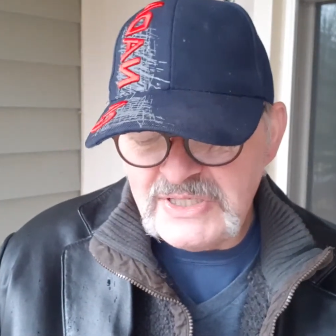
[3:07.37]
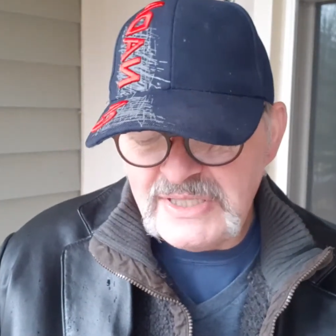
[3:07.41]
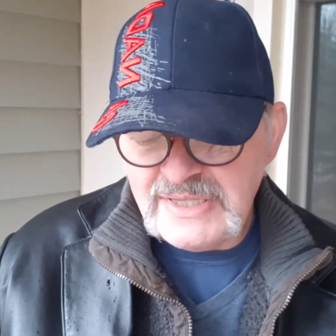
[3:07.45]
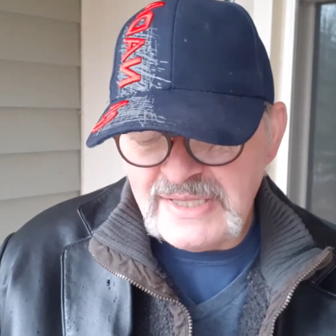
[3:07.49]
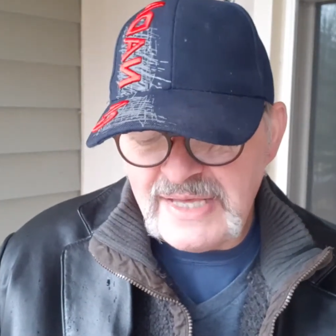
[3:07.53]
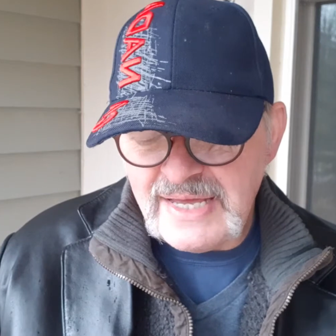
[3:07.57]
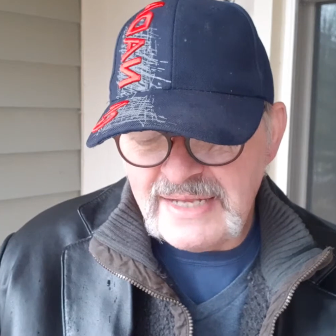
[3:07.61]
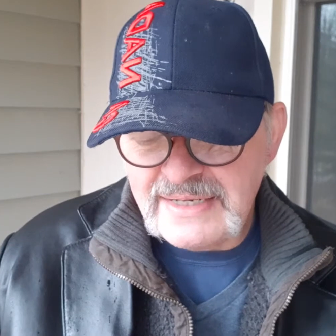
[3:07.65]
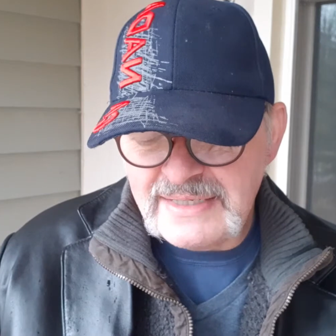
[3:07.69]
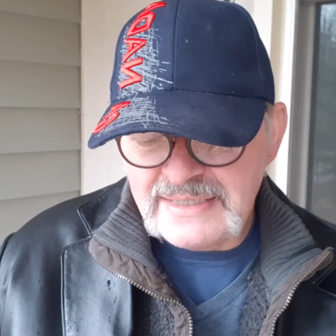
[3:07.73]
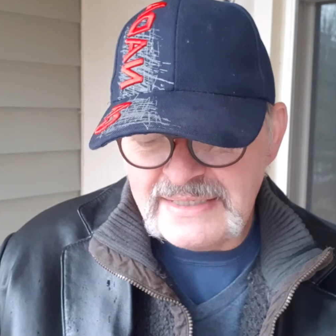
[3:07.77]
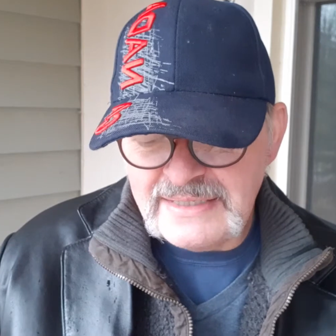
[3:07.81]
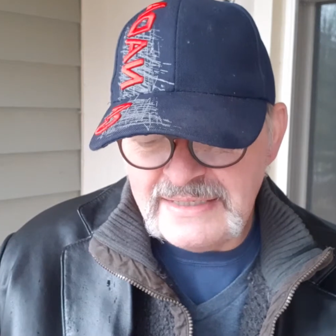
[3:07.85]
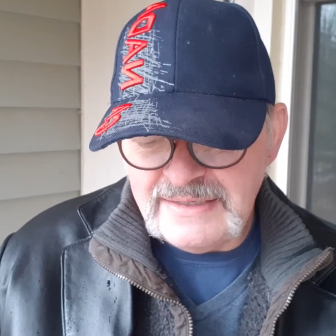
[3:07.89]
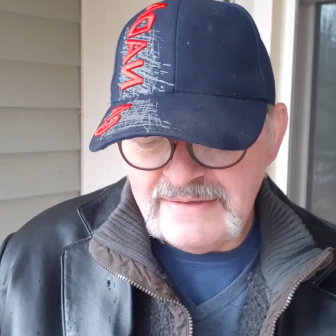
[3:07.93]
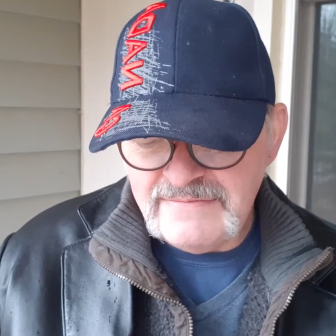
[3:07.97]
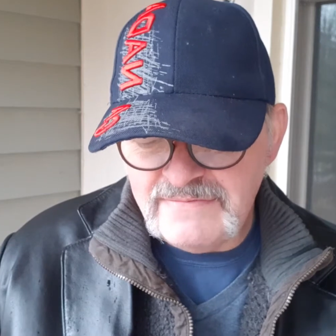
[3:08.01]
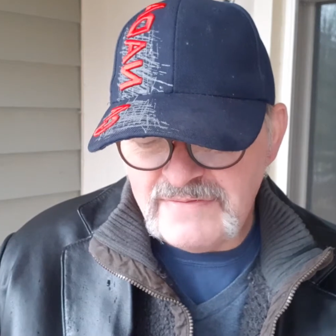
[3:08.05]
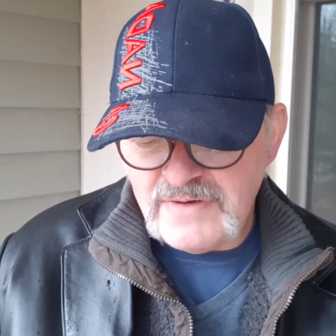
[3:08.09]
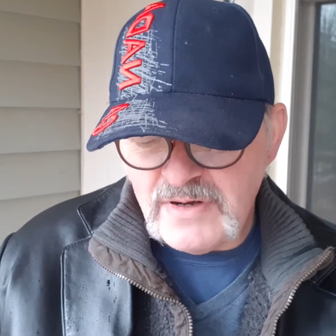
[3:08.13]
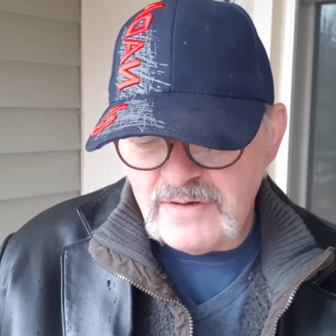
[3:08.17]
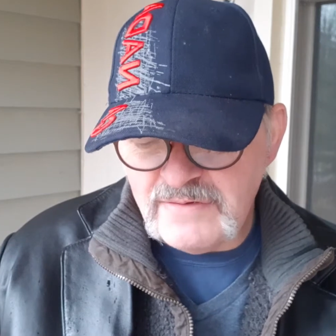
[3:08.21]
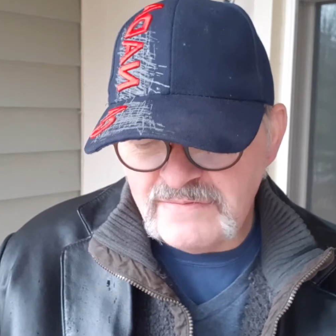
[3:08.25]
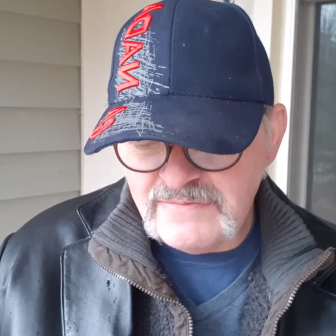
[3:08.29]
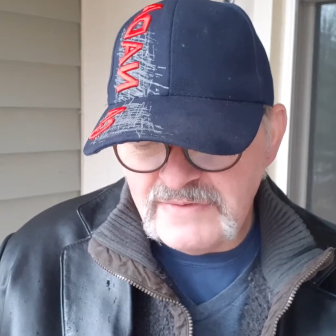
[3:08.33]
that
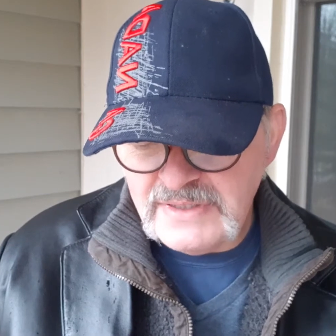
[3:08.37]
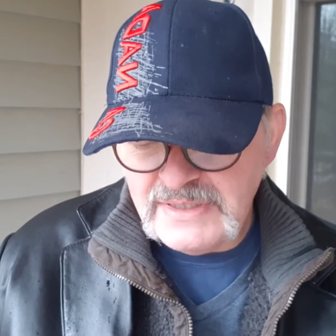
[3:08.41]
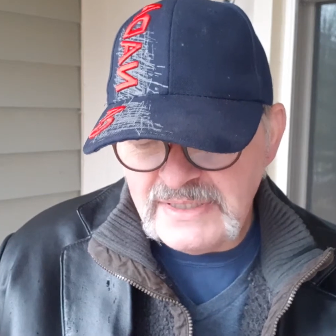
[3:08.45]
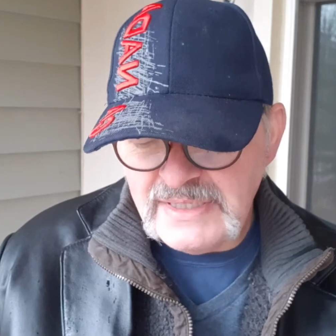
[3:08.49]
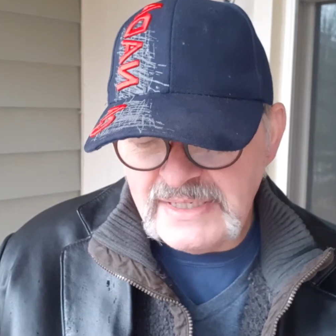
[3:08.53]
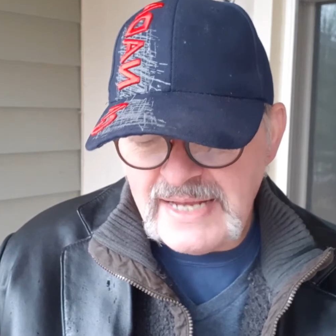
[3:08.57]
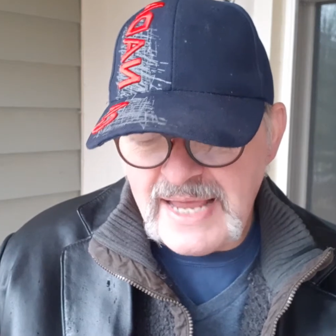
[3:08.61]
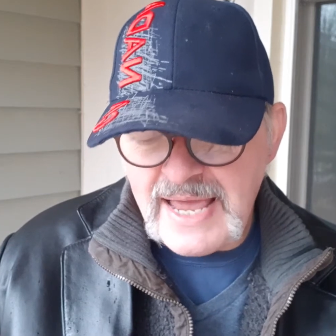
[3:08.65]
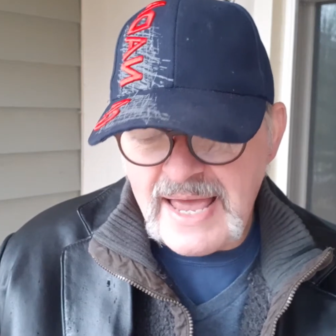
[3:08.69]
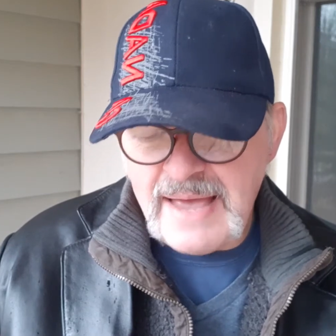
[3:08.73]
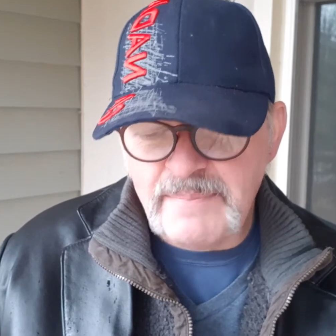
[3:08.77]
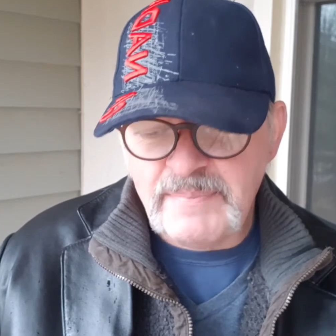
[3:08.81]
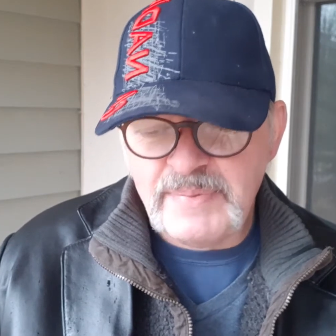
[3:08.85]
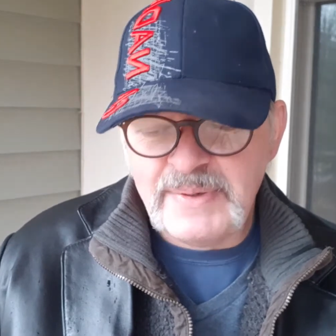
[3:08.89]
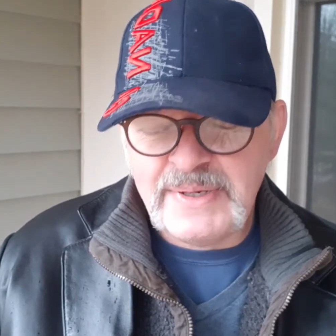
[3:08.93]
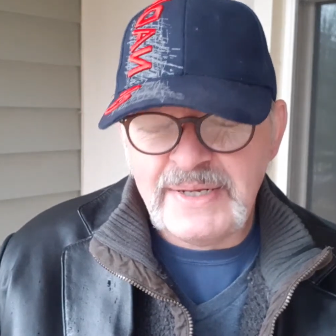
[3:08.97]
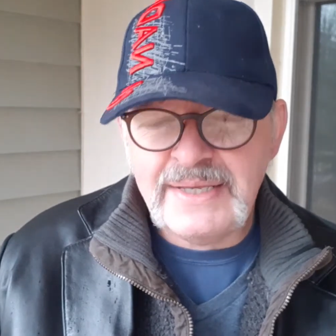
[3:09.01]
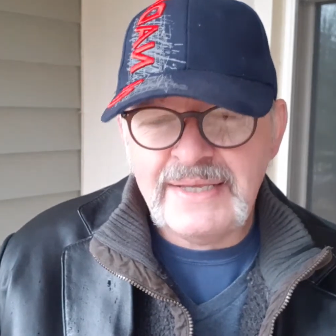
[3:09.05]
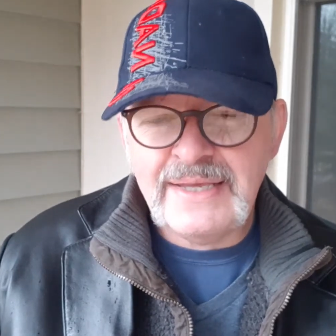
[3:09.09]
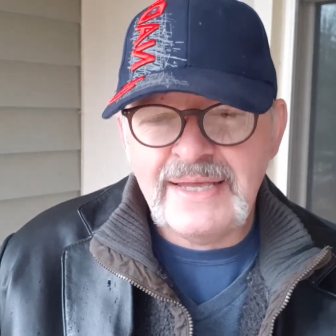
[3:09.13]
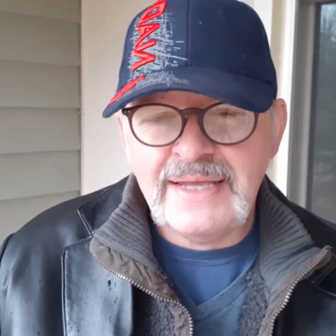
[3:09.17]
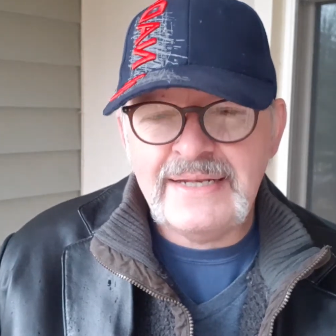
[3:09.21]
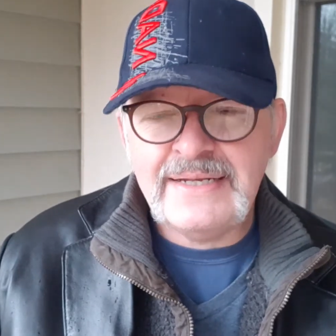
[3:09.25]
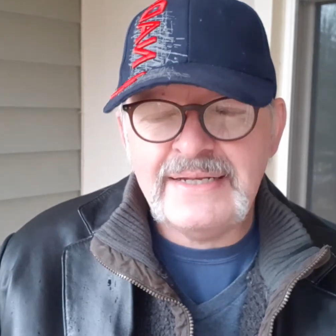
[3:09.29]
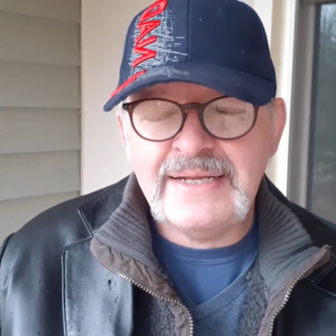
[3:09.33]
evolving and
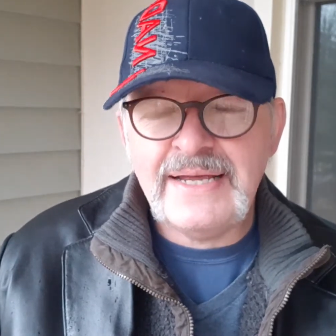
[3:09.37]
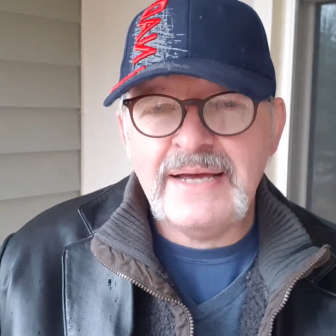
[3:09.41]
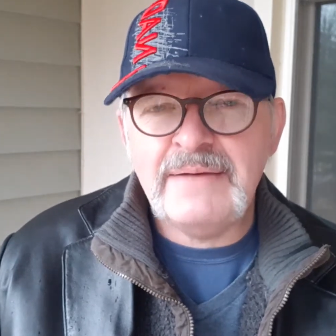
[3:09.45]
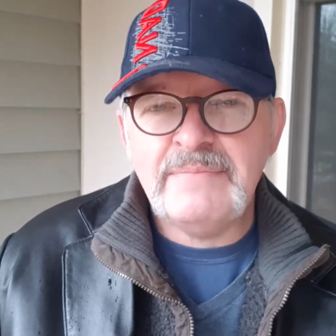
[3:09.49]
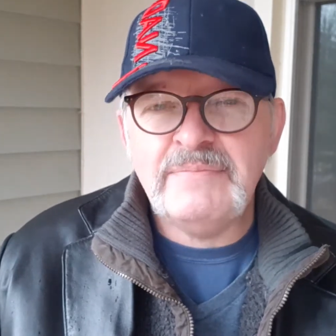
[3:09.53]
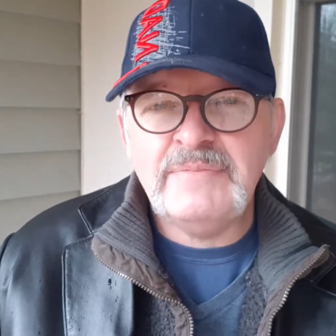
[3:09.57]
happening, and